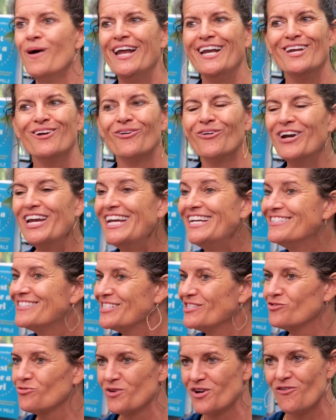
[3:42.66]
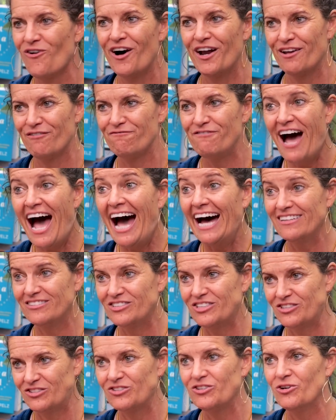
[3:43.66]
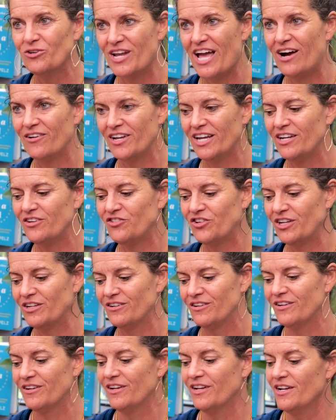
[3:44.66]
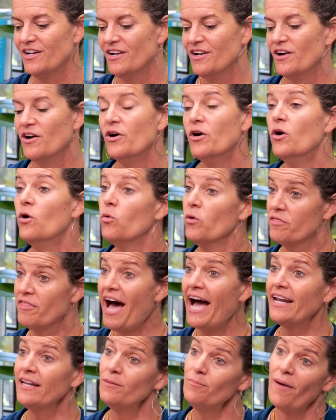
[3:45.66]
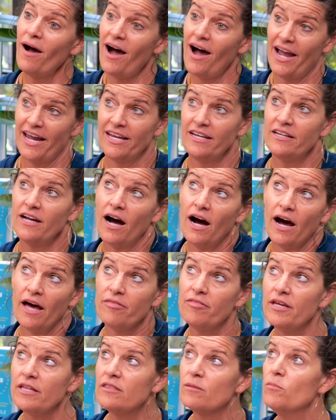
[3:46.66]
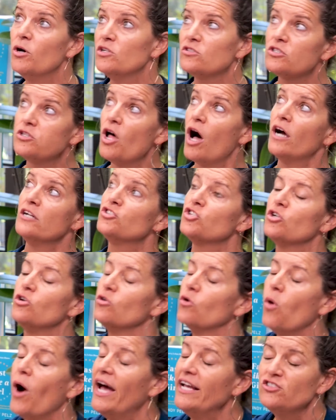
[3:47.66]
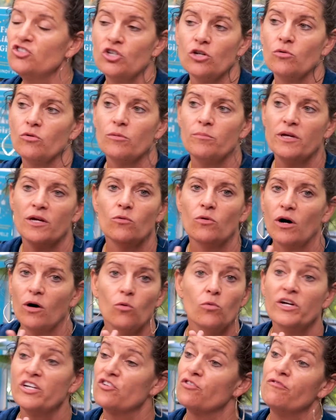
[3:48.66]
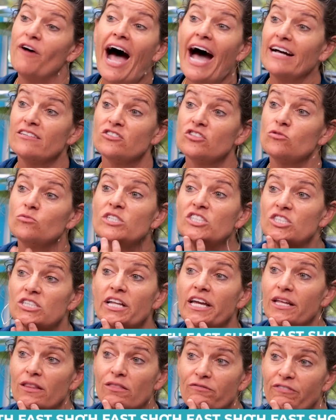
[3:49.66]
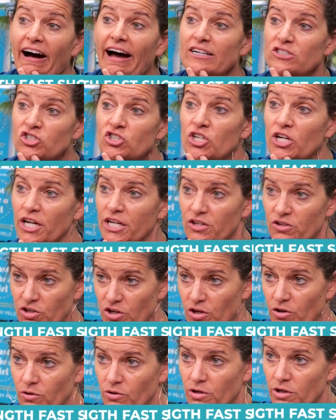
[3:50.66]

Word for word: many reasons we want to fast to slow down aging. With that in mind, I think the most logical question would be, well, which fast, which length fast should I do?